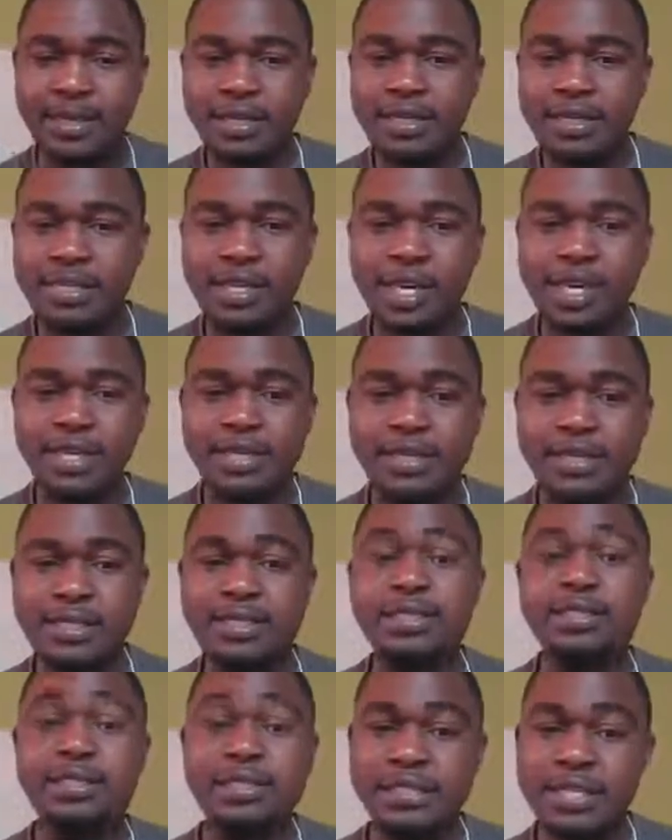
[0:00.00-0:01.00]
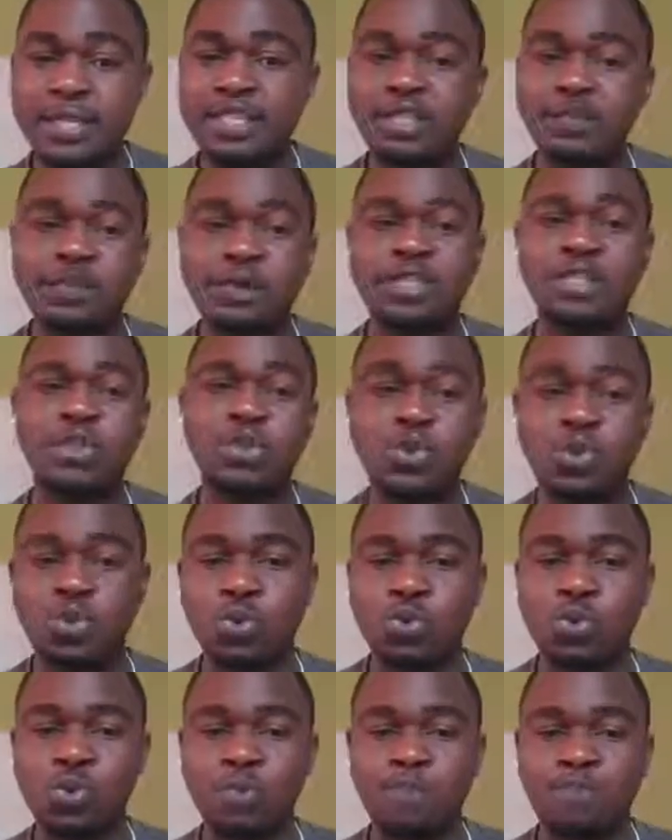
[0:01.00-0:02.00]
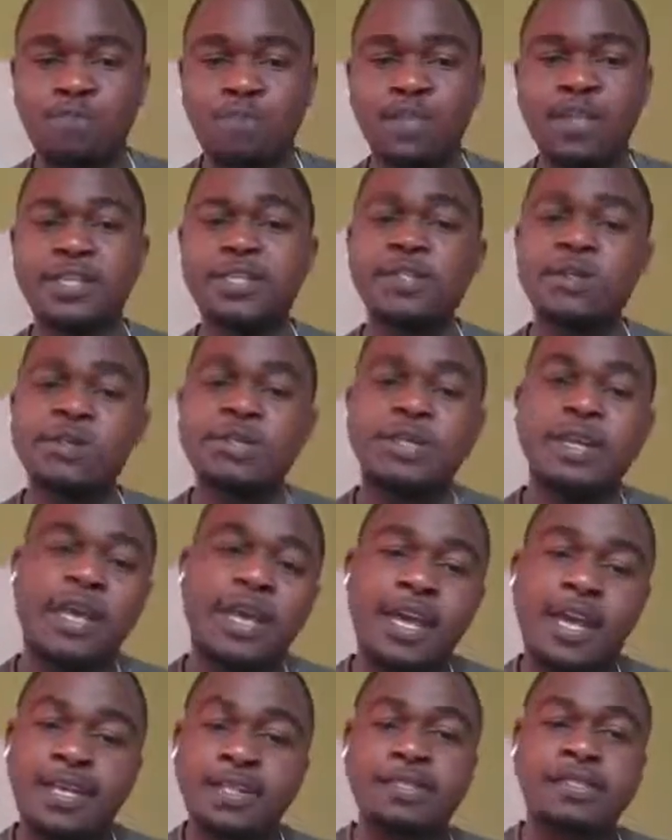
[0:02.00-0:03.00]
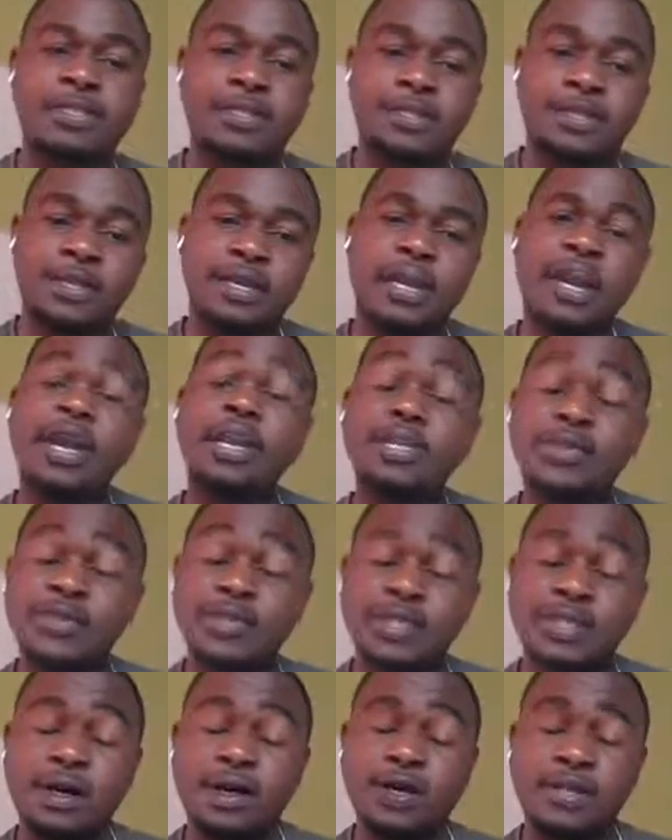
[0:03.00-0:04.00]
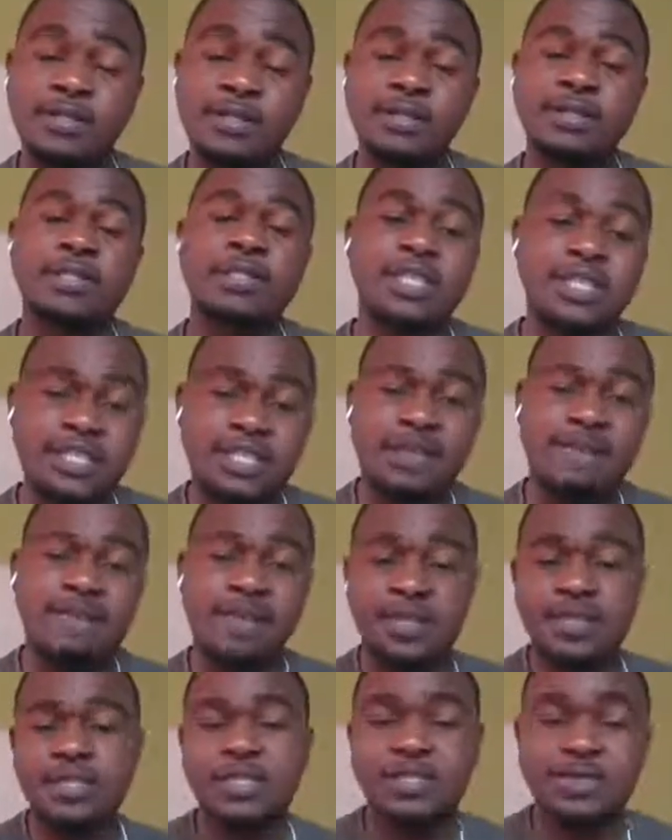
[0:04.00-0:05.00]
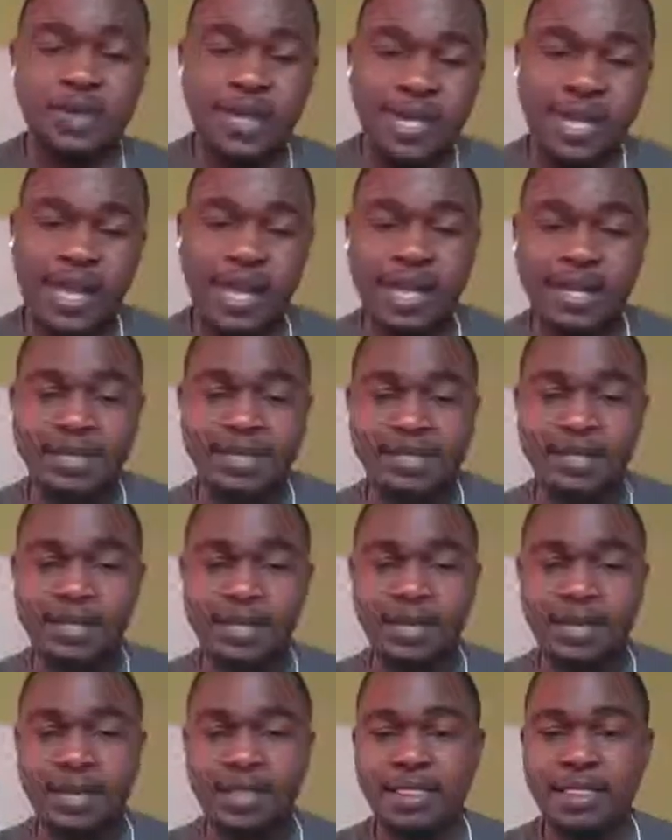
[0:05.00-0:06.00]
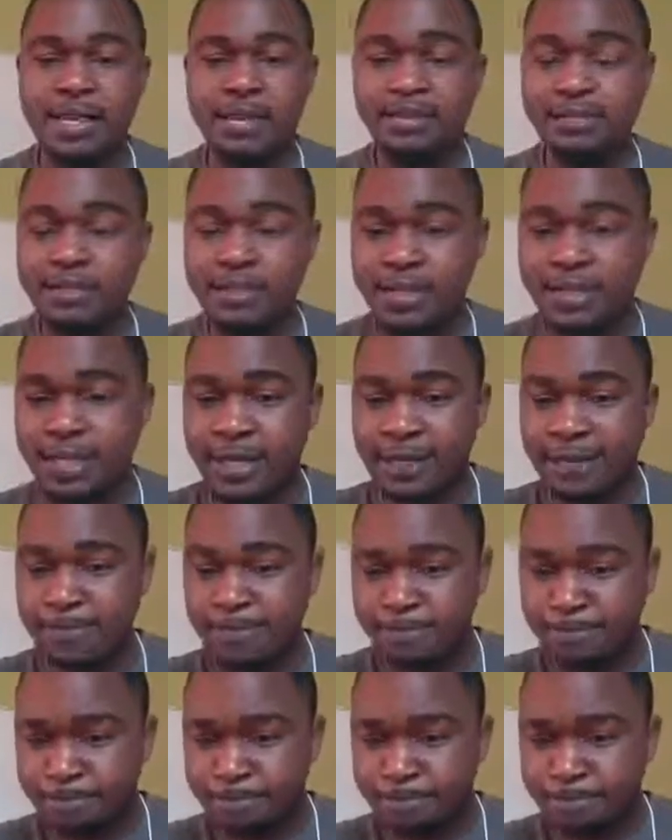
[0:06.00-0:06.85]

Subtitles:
GIS is just but a tool. It's not the end result. It's just a means to an end at the end of the day.